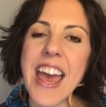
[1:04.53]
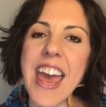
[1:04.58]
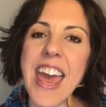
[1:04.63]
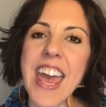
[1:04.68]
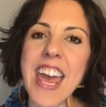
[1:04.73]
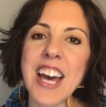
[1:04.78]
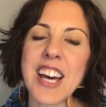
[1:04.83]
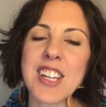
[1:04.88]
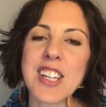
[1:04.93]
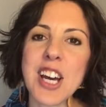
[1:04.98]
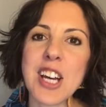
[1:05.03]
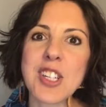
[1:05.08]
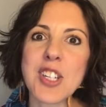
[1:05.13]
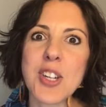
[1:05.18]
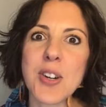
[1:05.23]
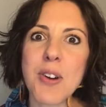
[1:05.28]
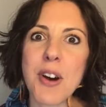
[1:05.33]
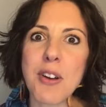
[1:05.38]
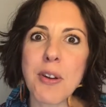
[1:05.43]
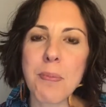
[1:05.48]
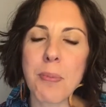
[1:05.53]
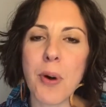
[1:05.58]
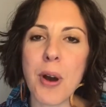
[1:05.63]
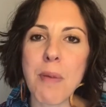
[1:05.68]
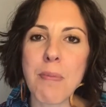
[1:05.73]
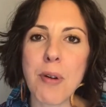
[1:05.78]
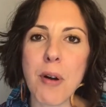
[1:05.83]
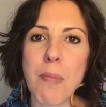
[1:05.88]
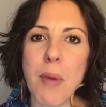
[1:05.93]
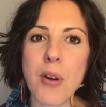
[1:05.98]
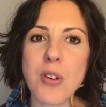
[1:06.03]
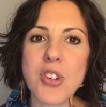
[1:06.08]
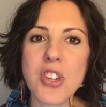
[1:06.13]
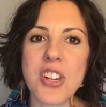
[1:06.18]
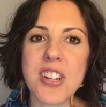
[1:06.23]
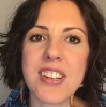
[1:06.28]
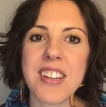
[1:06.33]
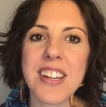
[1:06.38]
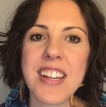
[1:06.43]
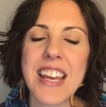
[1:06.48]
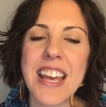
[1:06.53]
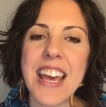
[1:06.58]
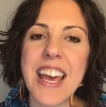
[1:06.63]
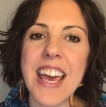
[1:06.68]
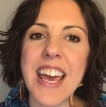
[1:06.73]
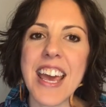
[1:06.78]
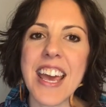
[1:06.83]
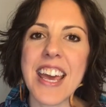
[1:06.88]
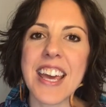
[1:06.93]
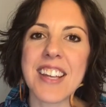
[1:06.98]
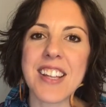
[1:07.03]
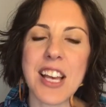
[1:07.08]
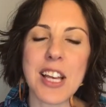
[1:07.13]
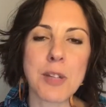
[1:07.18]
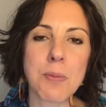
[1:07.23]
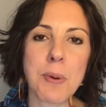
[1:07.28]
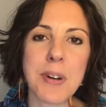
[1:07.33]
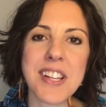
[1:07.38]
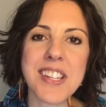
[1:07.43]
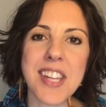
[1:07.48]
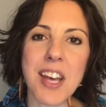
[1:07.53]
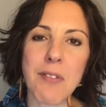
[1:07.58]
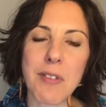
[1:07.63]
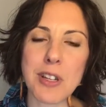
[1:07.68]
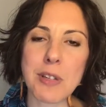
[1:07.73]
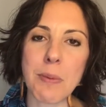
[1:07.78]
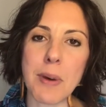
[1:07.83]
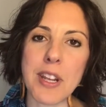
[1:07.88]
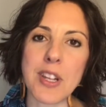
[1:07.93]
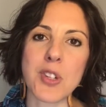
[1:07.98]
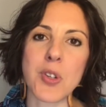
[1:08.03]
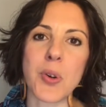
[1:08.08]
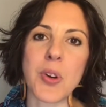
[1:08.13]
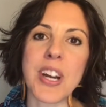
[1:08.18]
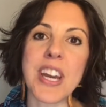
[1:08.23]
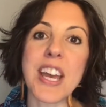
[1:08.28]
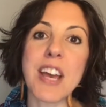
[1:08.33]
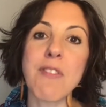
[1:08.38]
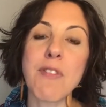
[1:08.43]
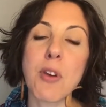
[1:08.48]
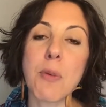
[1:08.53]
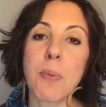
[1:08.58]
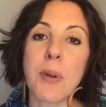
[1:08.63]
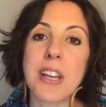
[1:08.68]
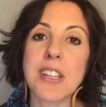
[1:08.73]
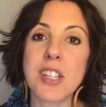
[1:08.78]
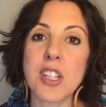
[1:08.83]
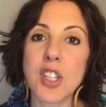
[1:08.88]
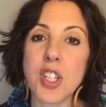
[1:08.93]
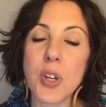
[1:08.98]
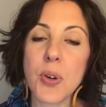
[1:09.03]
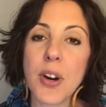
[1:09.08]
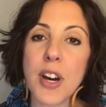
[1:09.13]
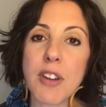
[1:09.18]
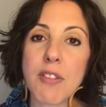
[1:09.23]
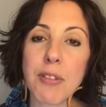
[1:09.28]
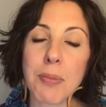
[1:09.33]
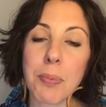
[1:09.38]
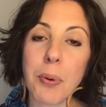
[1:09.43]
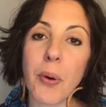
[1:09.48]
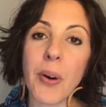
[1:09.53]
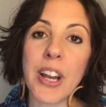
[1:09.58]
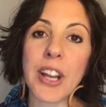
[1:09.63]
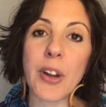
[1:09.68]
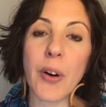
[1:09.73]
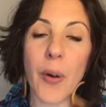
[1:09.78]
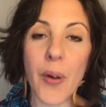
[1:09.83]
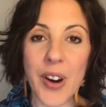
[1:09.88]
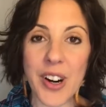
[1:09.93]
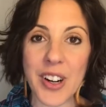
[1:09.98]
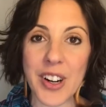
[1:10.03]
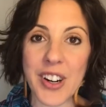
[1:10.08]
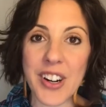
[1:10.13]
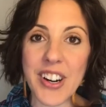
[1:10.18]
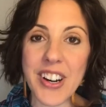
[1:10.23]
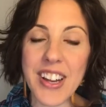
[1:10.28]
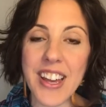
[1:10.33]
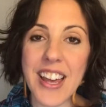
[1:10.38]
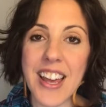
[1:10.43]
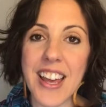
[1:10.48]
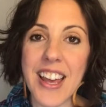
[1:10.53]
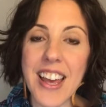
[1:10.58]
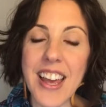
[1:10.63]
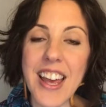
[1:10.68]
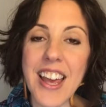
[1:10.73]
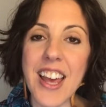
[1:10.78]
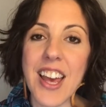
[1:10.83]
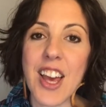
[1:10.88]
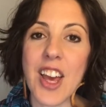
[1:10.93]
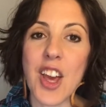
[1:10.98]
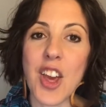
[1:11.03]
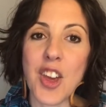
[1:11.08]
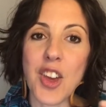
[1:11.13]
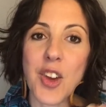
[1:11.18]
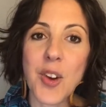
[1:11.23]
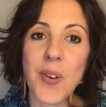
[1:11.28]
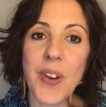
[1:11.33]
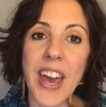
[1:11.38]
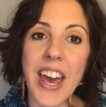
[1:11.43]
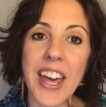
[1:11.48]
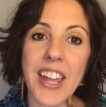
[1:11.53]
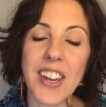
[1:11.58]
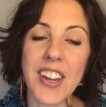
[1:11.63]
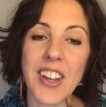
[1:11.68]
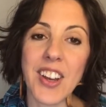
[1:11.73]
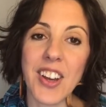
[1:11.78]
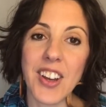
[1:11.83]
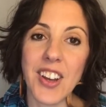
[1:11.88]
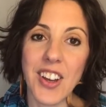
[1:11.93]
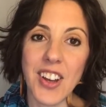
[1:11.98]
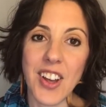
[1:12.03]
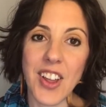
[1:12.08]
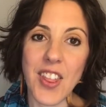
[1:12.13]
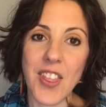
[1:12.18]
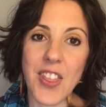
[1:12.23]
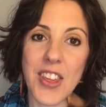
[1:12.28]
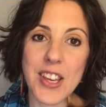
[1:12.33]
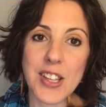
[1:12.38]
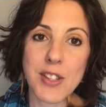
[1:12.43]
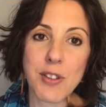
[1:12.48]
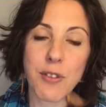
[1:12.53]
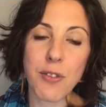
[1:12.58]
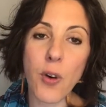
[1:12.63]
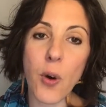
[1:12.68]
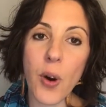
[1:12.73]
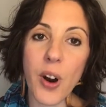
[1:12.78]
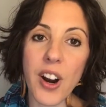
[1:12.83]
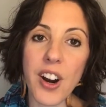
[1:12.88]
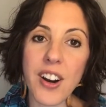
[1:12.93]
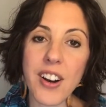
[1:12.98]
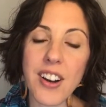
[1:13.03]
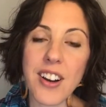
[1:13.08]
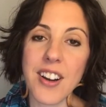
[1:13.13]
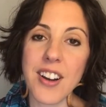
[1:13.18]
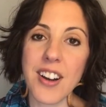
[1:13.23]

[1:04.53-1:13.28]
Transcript: and a 200-point promotion is pretty self-explanatory. If you place a 200-point order, you get these 4